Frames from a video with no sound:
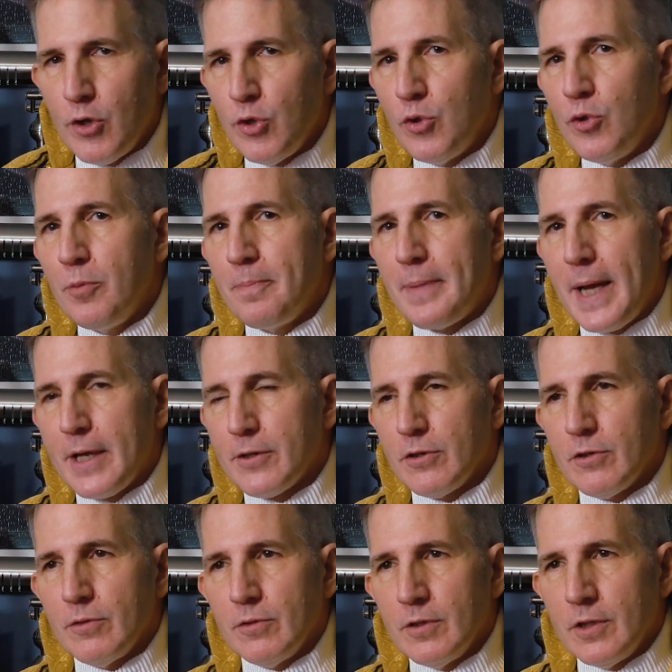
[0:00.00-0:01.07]
who
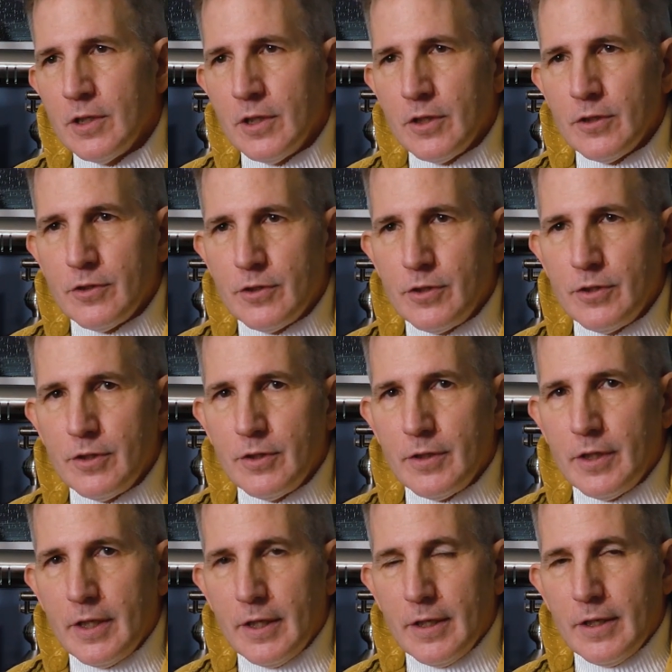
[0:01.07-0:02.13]
better
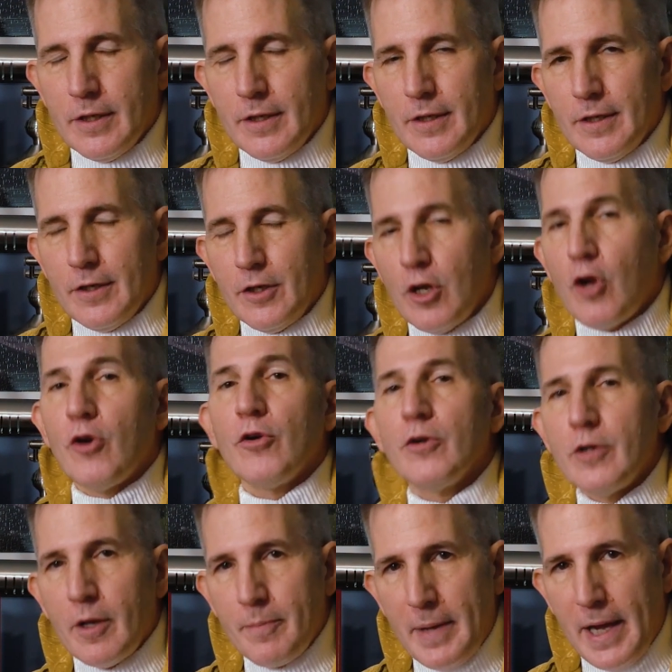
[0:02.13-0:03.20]
to
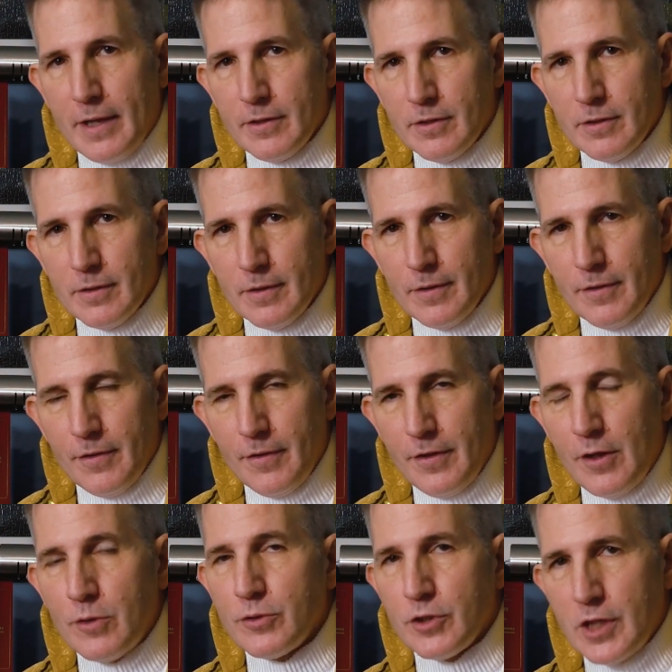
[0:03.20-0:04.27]
learn about
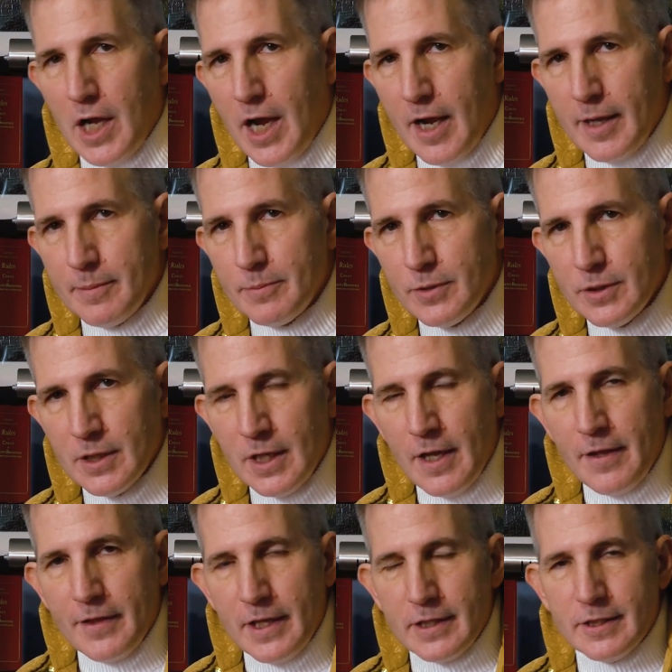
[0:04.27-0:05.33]
those times
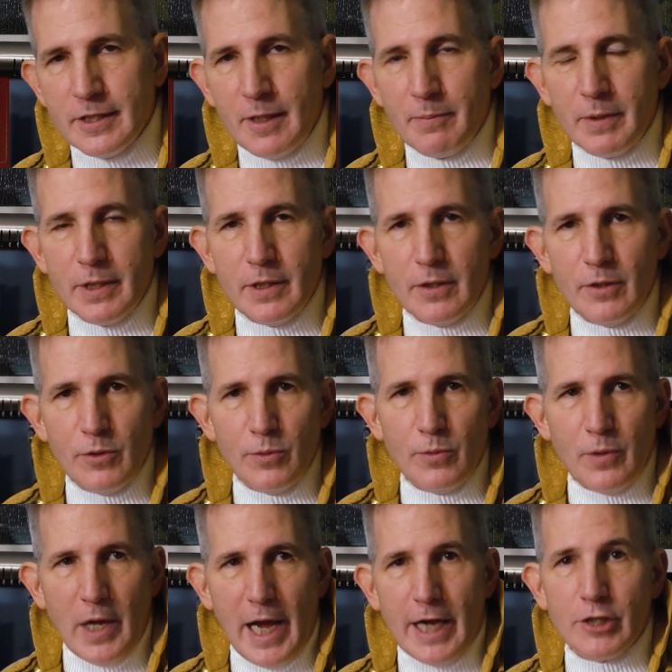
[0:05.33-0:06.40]
than somebody
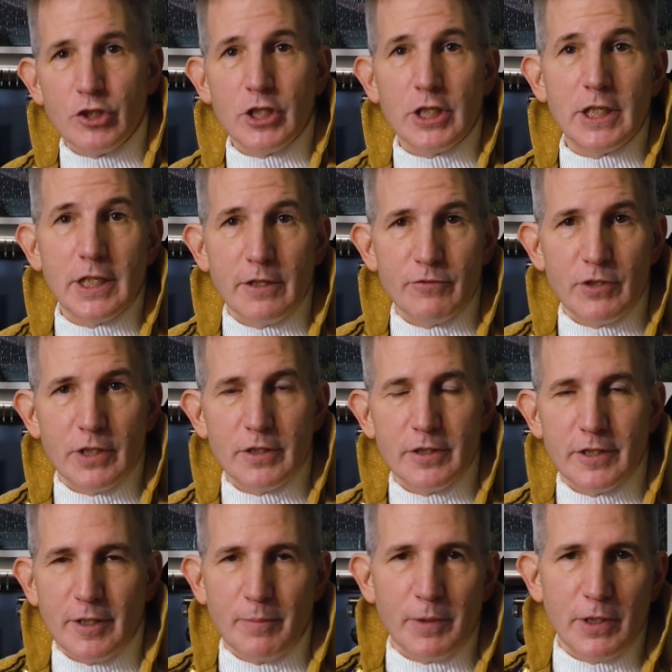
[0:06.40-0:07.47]
who actually lived it,
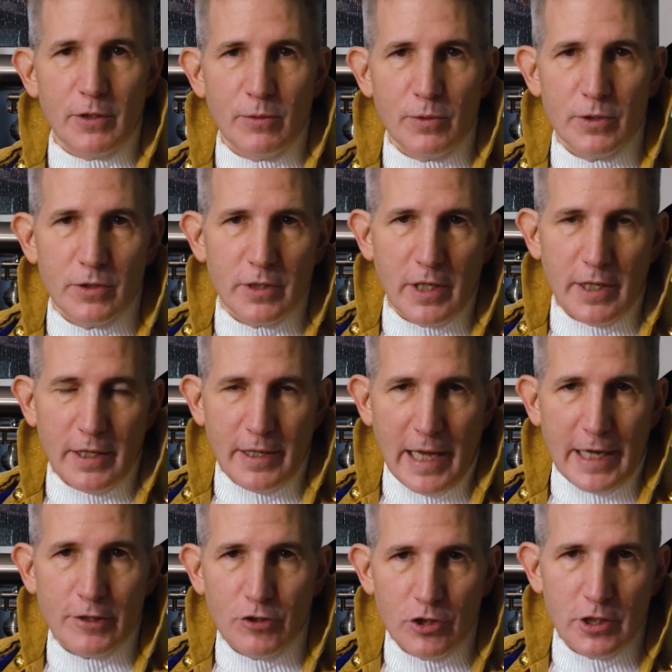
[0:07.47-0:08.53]
somebody who was
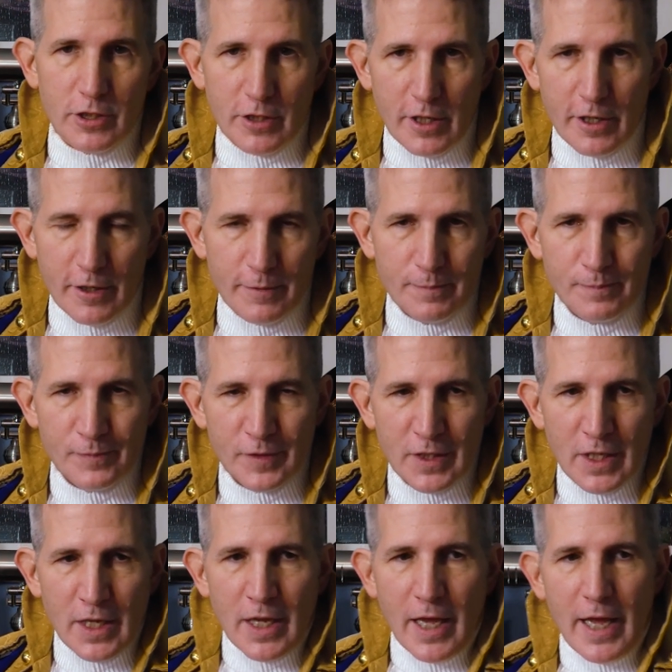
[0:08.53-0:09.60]
actually there.
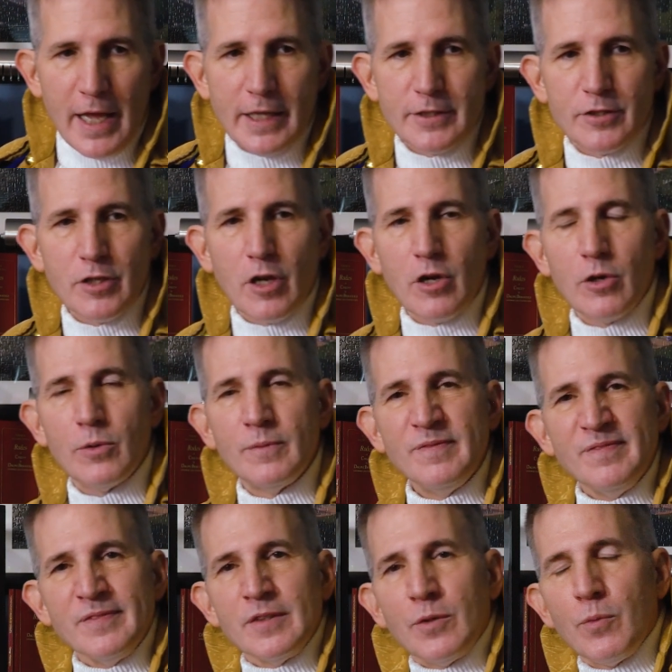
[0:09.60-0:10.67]
And so
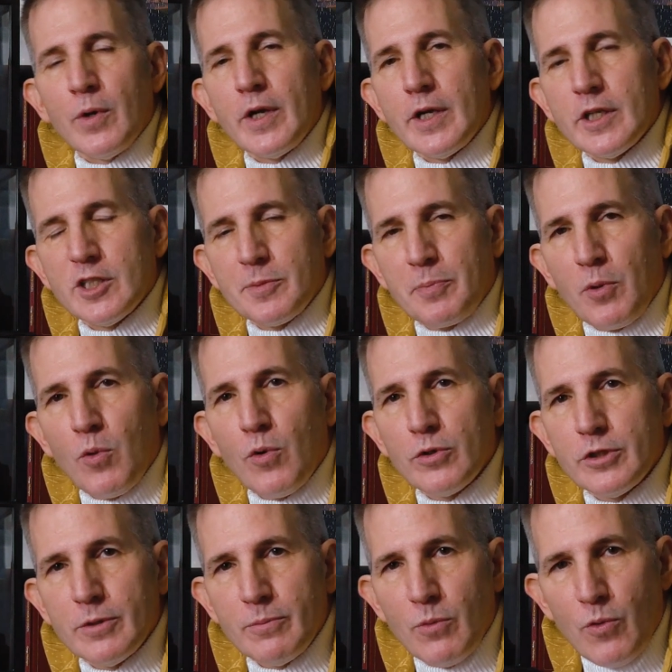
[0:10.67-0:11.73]
we're going to explore
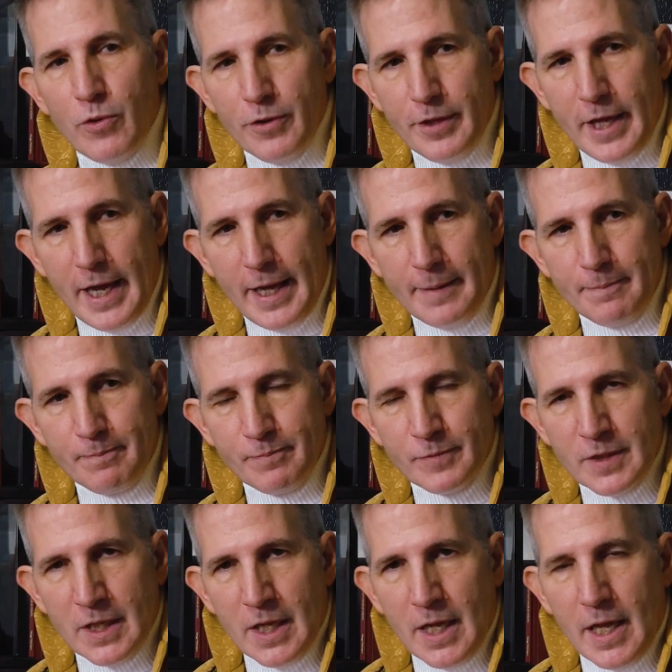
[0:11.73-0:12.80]
some more of that.
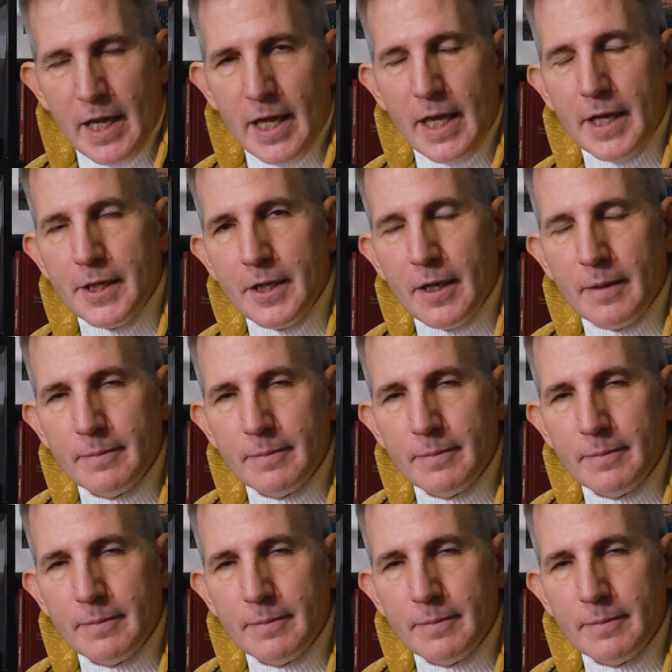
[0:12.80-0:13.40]
And